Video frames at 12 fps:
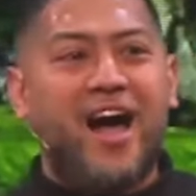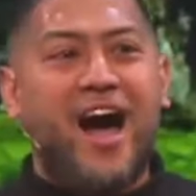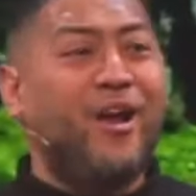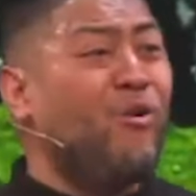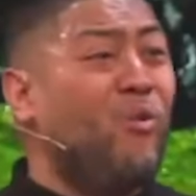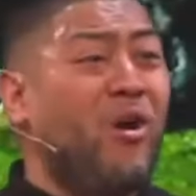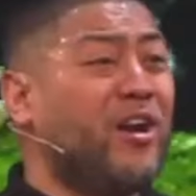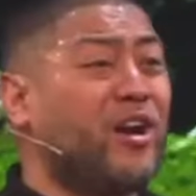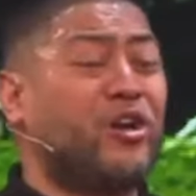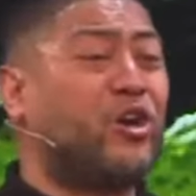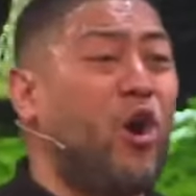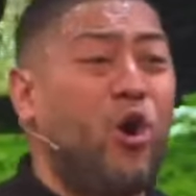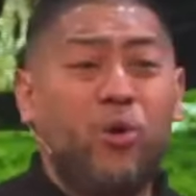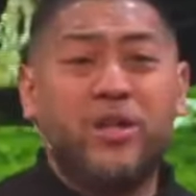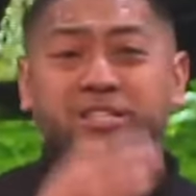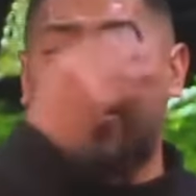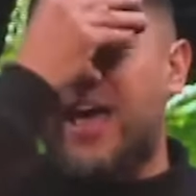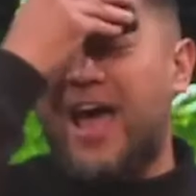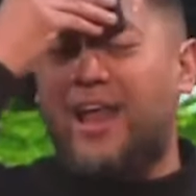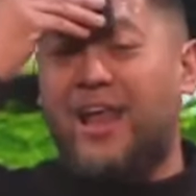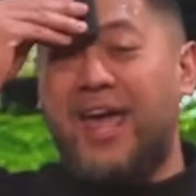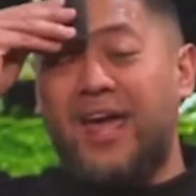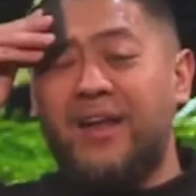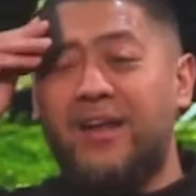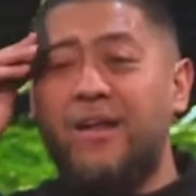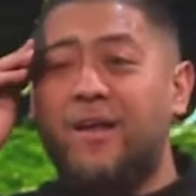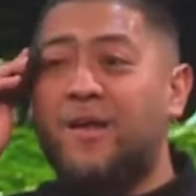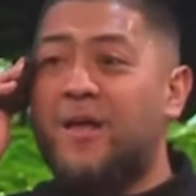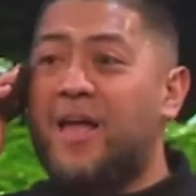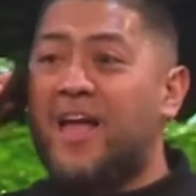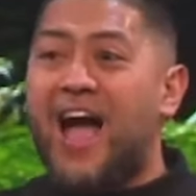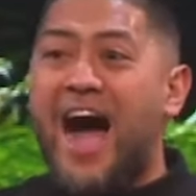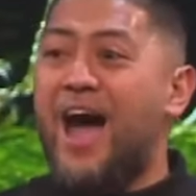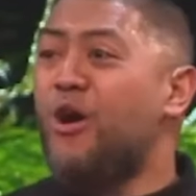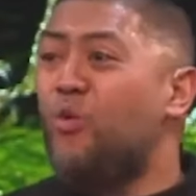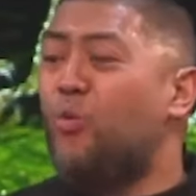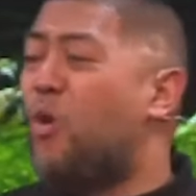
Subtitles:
I don't want to go into that land. I don't